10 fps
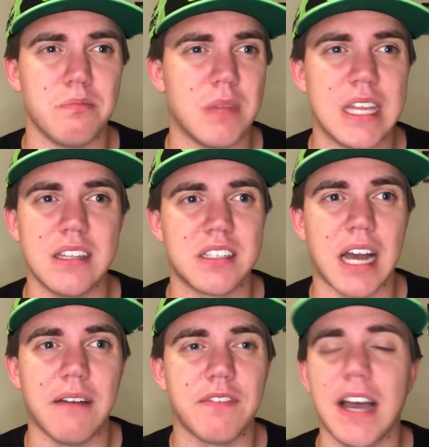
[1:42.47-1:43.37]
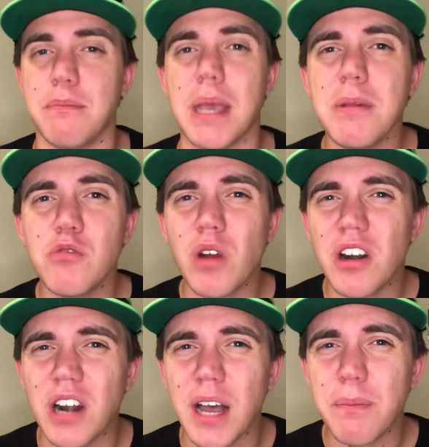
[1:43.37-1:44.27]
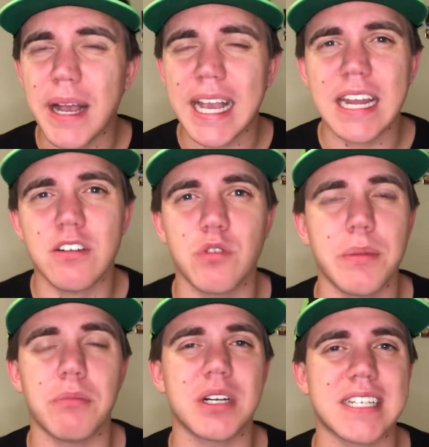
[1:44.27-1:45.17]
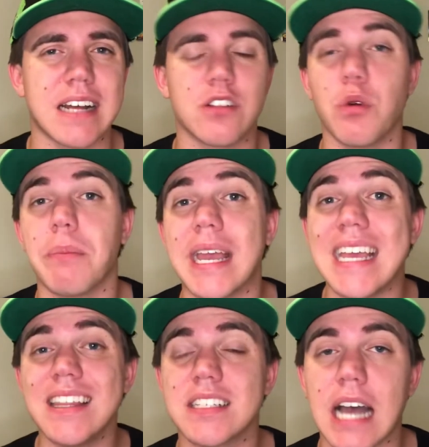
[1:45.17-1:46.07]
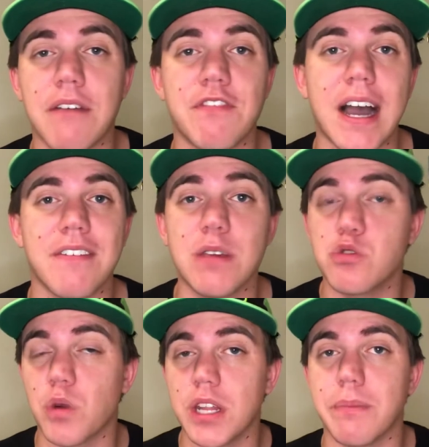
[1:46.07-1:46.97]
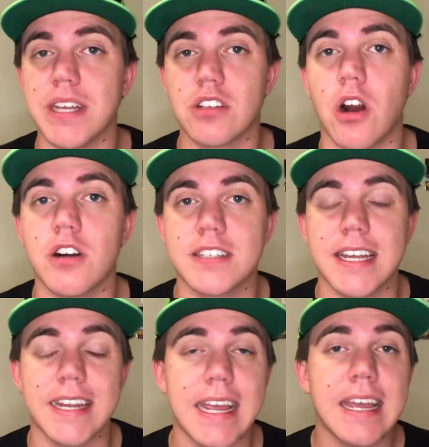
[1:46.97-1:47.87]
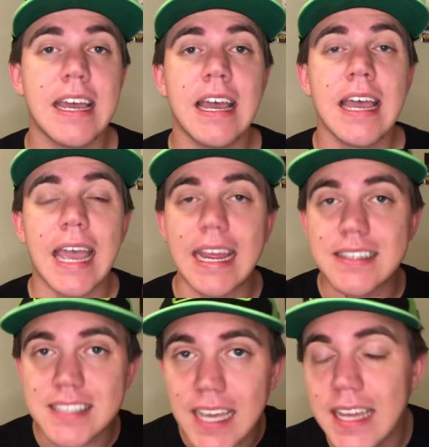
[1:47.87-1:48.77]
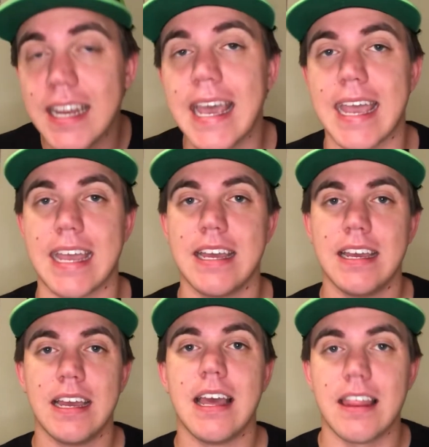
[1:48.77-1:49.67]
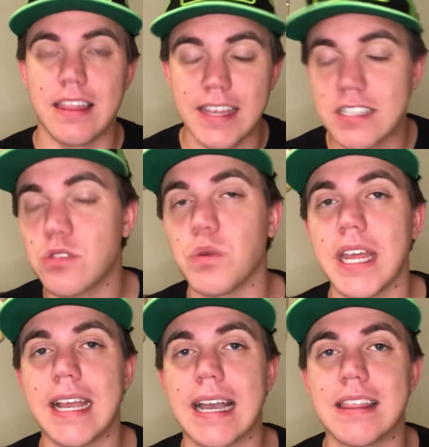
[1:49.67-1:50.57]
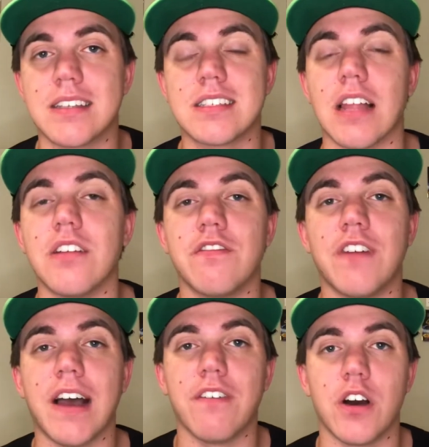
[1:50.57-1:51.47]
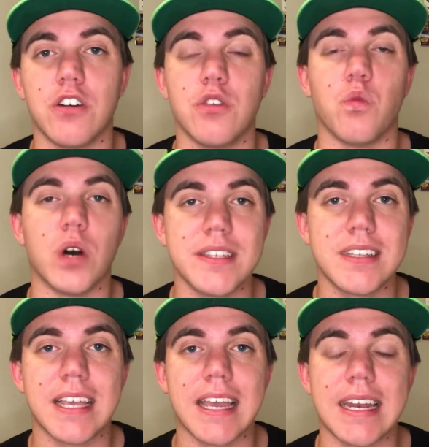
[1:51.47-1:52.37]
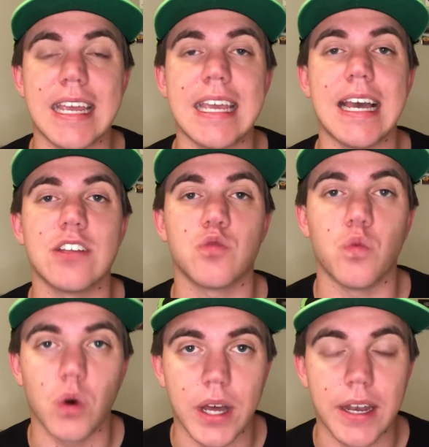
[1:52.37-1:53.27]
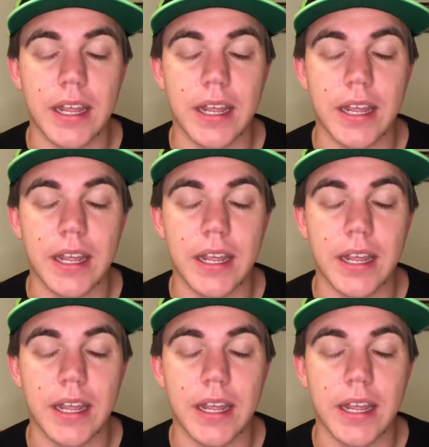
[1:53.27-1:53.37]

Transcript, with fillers: in the top five, maybe runner up. I can't remember exactly where, but in the top five, he was one of the best cars that day. And today, this week at the Southern 500, once again, he has won.